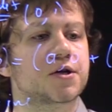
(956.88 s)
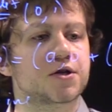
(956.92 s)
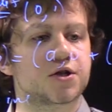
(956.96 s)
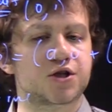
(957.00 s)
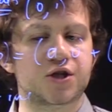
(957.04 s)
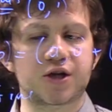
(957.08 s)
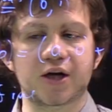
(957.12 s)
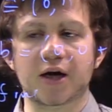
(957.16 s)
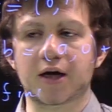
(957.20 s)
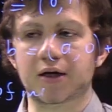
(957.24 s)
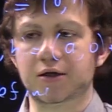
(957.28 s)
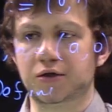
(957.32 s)

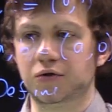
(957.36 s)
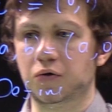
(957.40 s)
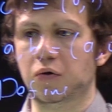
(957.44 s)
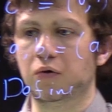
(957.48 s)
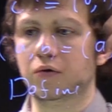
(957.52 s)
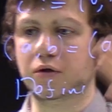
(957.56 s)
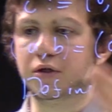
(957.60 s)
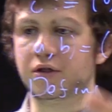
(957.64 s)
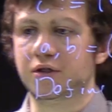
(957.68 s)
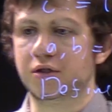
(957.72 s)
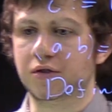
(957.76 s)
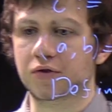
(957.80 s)
checked
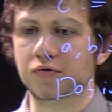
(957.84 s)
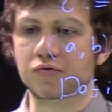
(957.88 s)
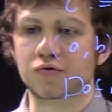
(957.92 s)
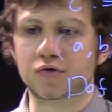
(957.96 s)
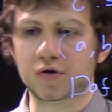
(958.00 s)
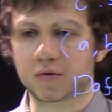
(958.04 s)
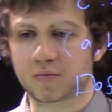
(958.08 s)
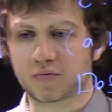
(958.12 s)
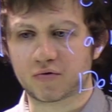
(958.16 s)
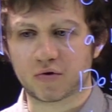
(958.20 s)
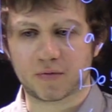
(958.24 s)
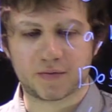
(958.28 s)
all its
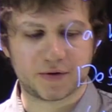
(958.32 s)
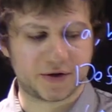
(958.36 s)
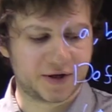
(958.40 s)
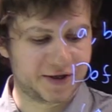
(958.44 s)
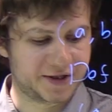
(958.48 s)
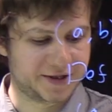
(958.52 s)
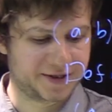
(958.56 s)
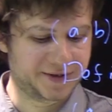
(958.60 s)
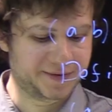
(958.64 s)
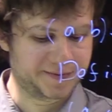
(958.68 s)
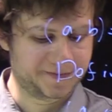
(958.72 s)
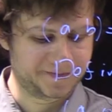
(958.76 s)
usual
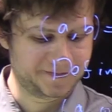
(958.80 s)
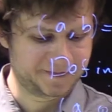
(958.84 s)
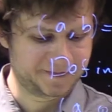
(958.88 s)
properties.